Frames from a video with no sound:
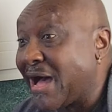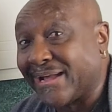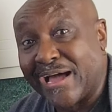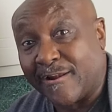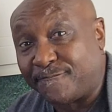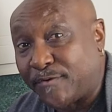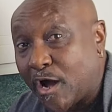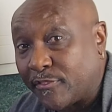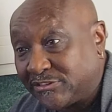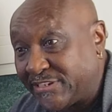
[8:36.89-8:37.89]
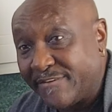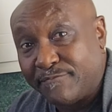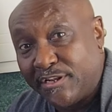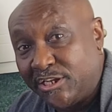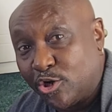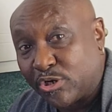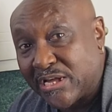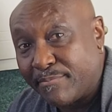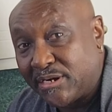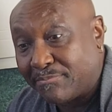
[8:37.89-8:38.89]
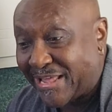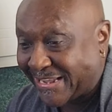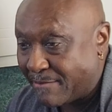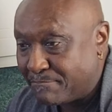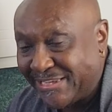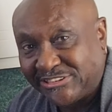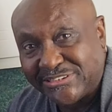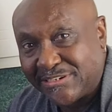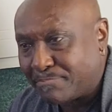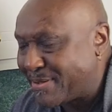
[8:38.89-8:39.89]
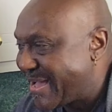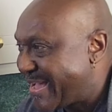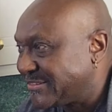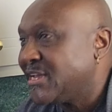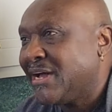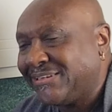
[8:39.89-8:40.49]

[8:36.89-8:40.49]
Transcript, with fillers: I got a Father's Day video coming up, like I mentioned in the past,